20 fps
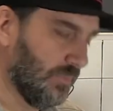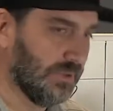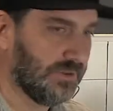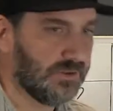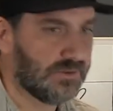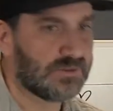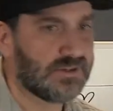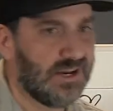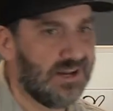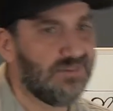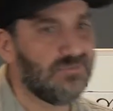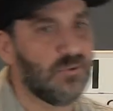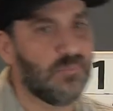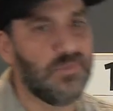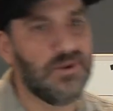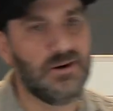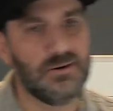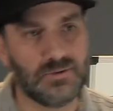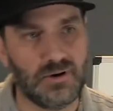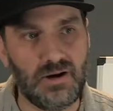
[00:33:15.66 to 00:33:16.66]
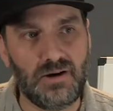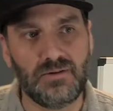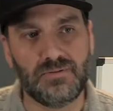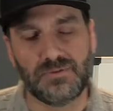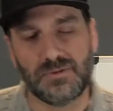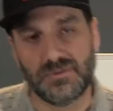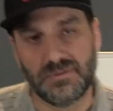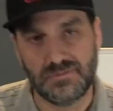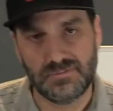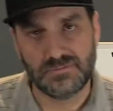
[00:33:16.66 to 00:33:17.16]
but there's kind of a better
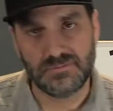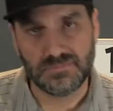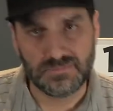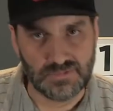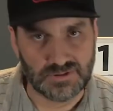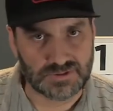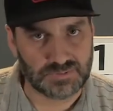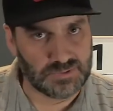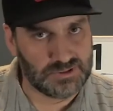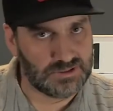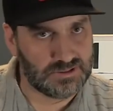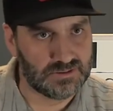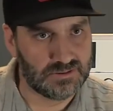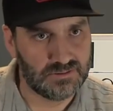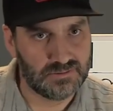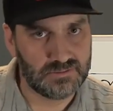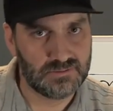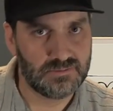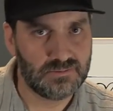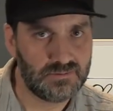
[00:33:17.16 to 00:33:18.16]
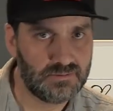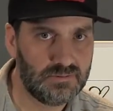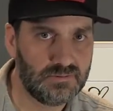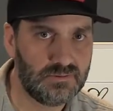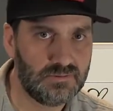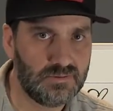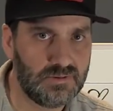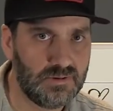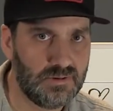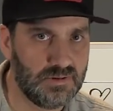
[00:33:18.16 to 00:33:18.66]
offer this weekend.
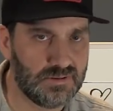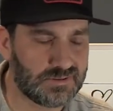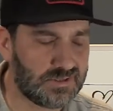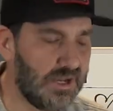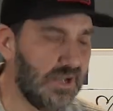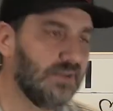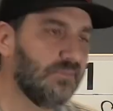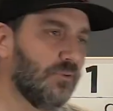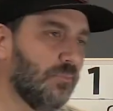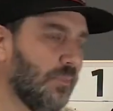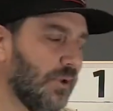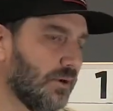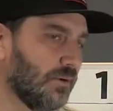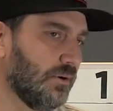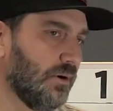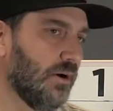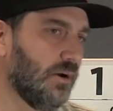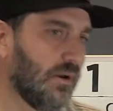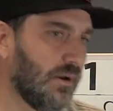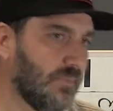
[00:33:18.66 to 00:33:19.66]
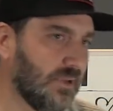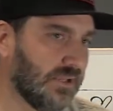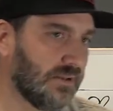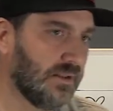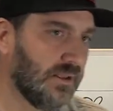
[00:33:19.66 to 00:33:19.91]
There's kind of a better offer.